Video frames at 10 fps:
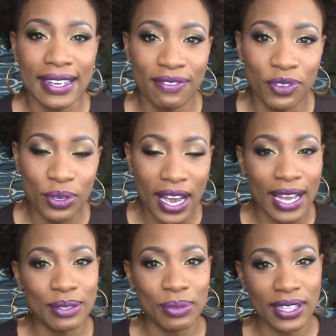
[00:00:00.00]
if you
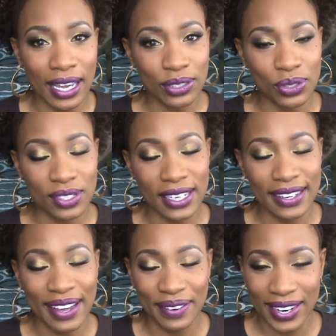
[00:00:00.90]
guys would like to
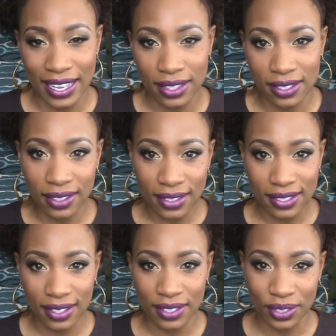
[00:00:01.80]
see how I got this look,
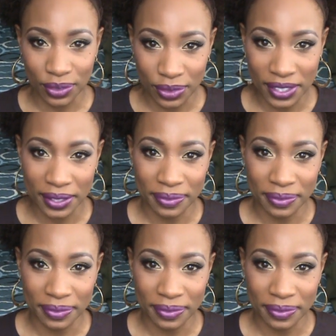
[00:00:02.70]
stay tuned.